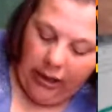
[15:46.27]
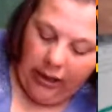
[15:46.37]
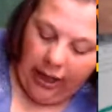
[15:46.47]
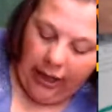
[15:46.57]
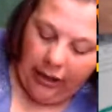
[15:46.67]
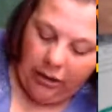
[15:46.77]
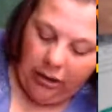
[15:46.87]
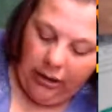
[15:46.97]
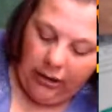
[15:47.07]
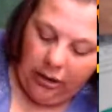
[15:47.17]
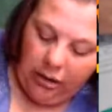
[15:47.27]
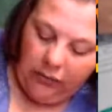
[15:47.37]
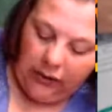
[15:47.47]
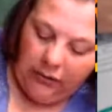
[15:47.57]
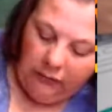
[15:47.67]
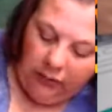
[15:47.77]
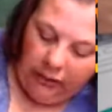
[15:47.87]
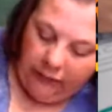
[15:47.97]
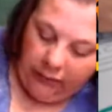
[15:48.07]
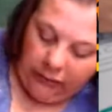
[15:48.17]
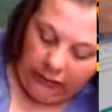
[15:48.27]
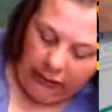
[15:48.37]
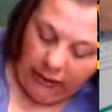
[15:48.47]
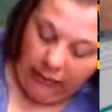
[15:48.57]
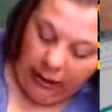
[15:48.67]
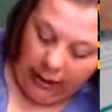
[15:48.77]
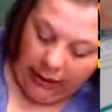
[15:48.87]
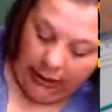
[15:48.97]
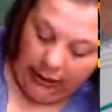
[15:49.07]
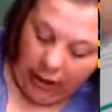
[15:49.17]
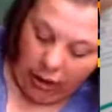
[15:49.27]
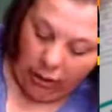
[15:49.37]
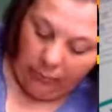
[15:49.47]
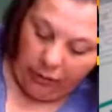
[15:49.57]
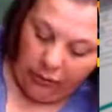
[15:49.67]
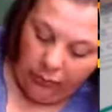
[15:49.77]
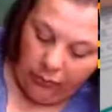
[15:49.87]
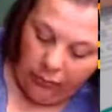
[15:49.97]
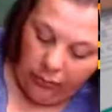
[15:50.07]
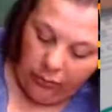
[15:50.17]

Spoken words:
It actually is a stress reliever and it can calm you.